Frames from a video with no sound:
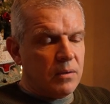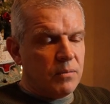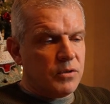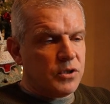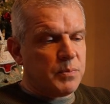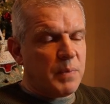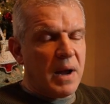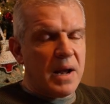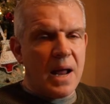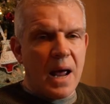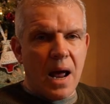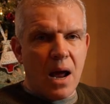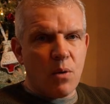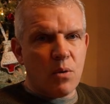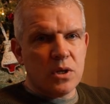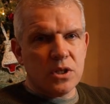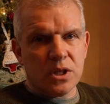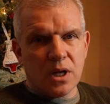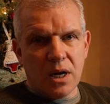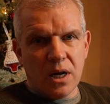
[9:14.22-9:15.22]
spent
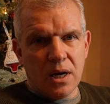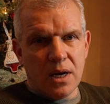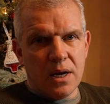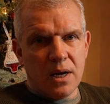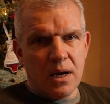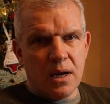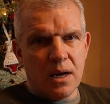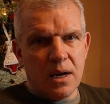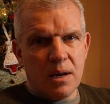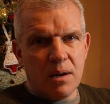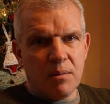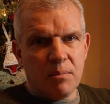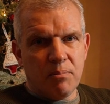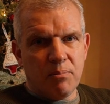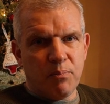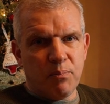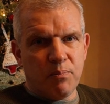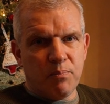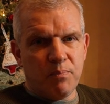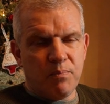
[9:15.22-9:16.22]
hours cleaning it,
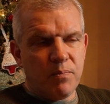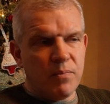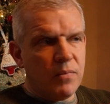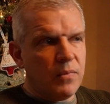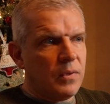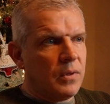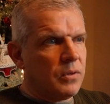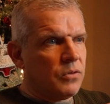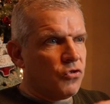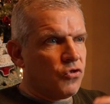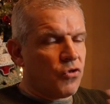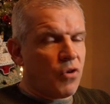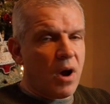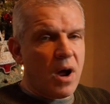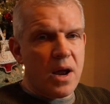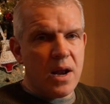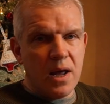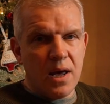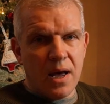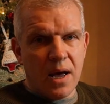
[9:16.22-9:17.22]

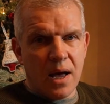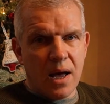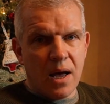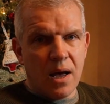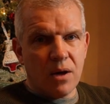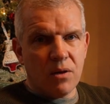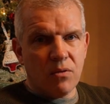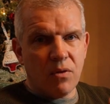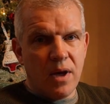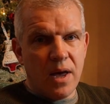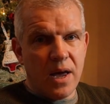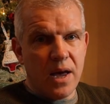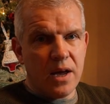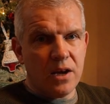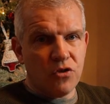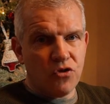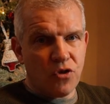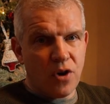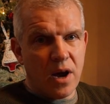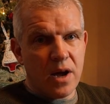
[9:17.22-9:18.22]
drying it out,
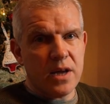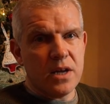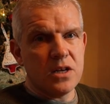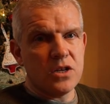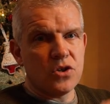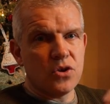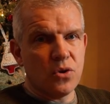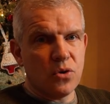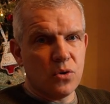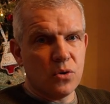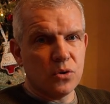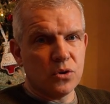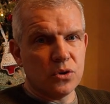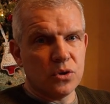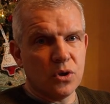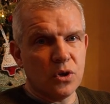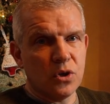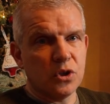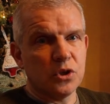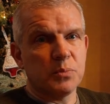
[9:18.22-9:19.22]
hair dryers, all
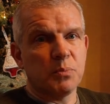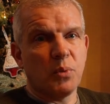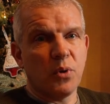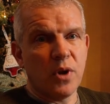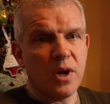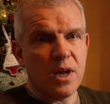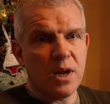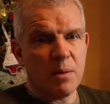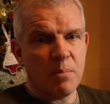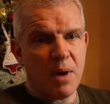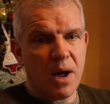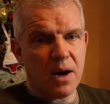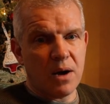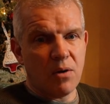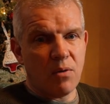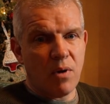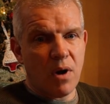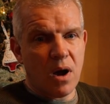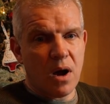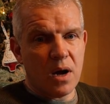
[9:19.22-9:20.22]
sorts, put it in a bag
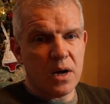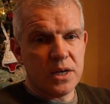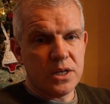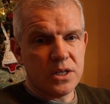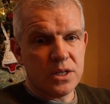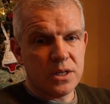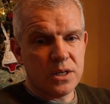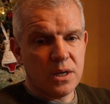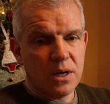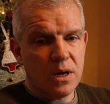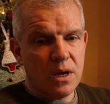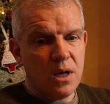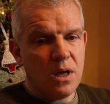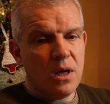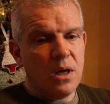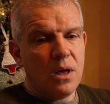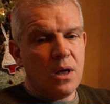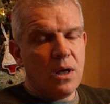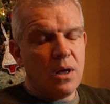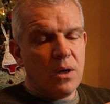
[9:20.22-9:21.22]
of rice.
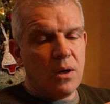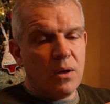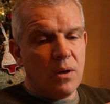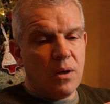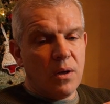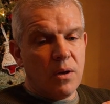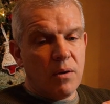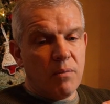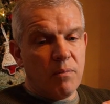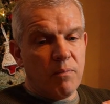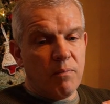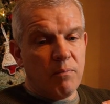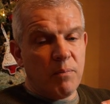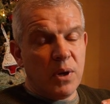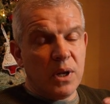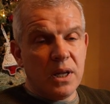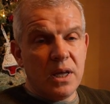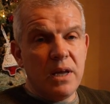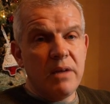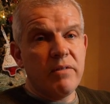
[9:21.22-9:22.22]

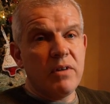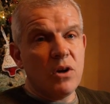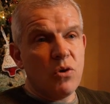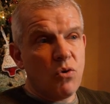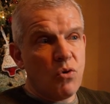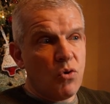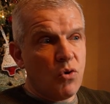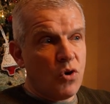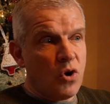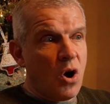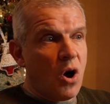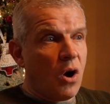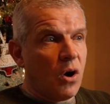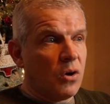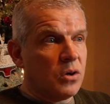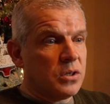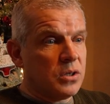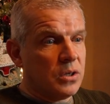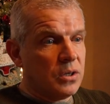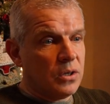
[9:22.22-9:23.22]
Believe it or
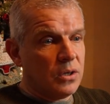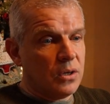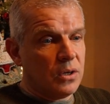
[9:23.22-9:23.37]
not,